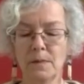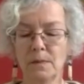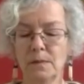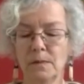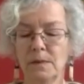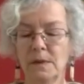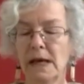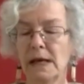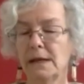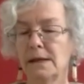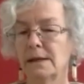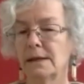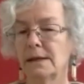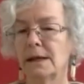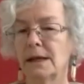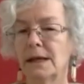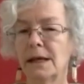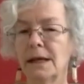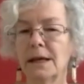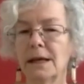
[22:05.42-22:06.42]

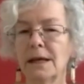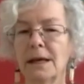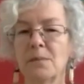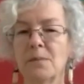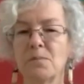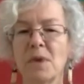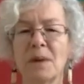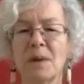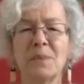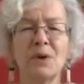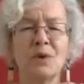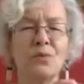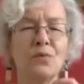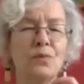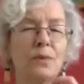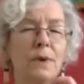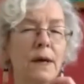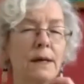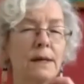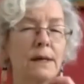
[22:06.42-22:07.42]
Tasting, it might be
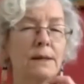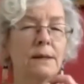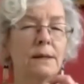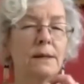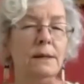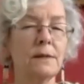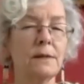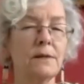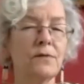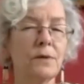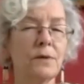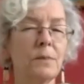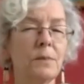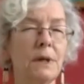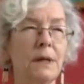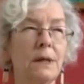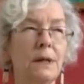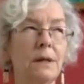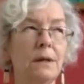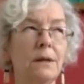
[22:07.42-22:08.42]
raisins for
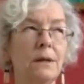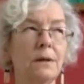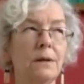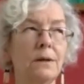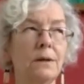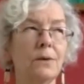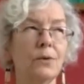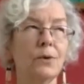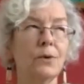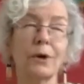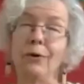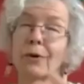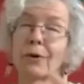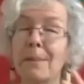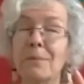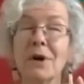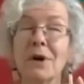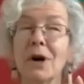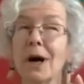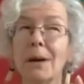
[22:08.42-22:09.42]
me, or
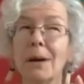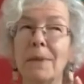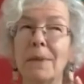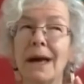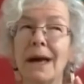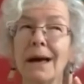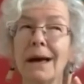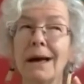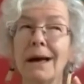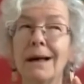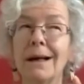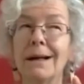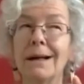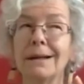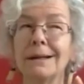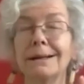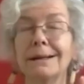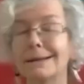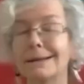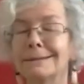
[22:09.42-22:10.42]
creme
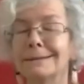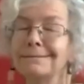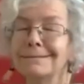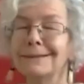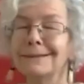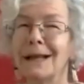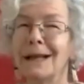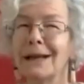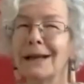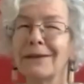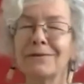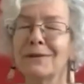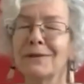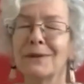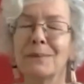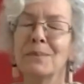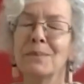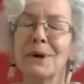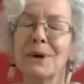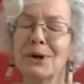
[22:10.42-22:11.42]
caramel. I like
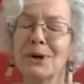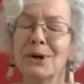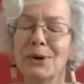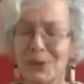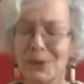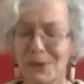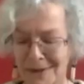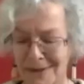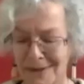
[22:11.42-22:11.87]
them both.